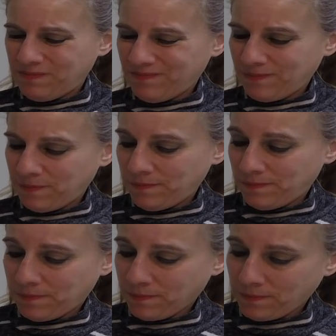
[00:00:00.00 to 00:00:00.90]

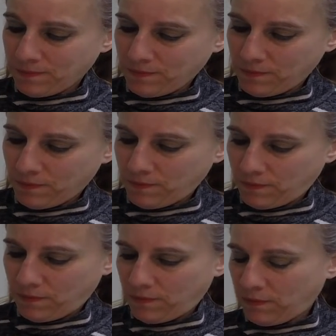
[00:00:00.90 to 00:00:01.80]

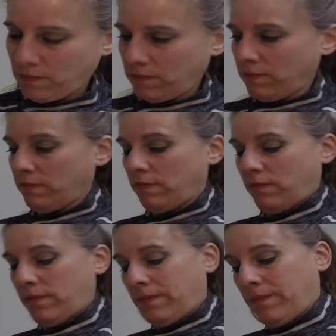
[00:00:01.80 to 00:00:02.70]

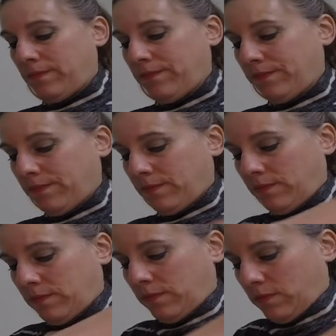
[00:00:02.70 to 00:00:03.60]

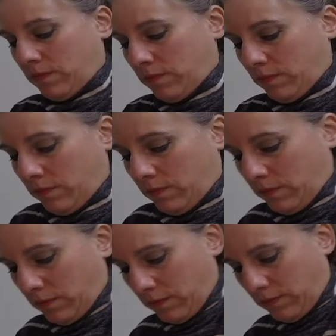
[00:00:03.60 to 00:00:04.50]

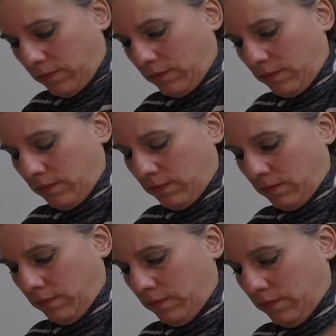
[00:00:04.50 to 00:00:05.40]

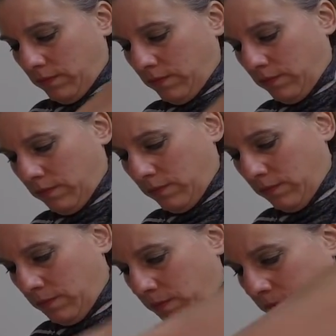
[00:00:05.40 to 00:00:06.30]

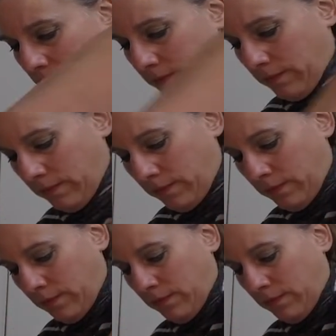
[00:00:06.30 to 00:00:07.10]
(silence)